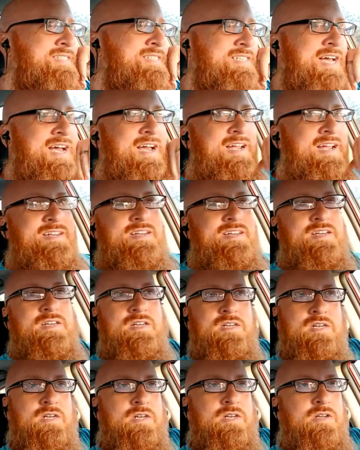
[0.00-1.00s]
sign
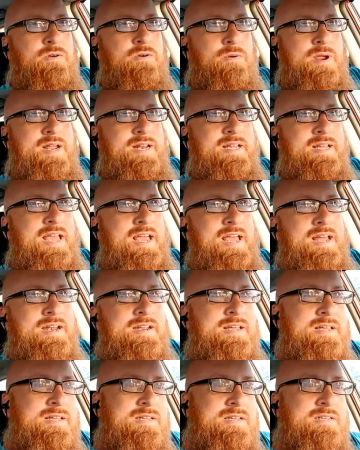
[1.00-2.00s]
great
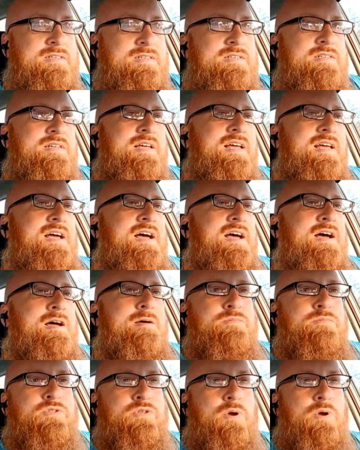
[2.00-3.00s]
again.
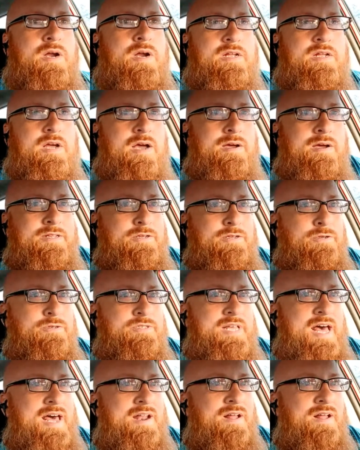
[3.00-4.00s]
So I'm gonna use
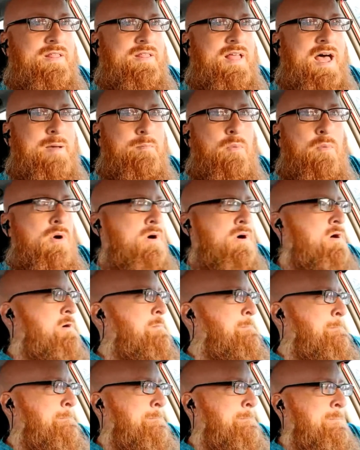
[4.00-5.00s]
that a lot more.
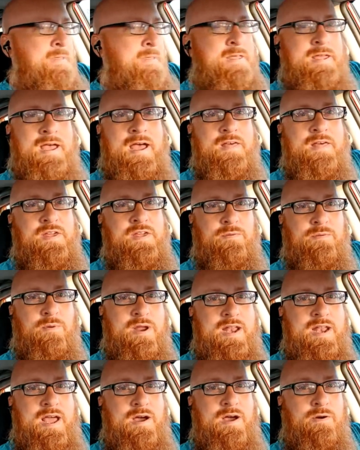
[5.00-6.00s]
I think
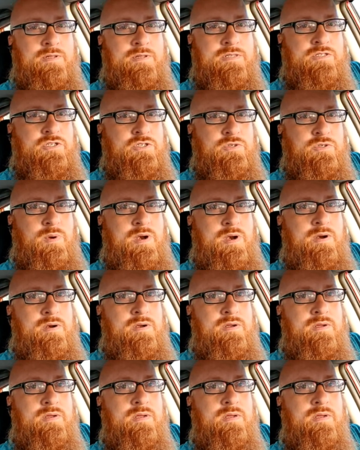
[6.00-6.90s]
right now it's just where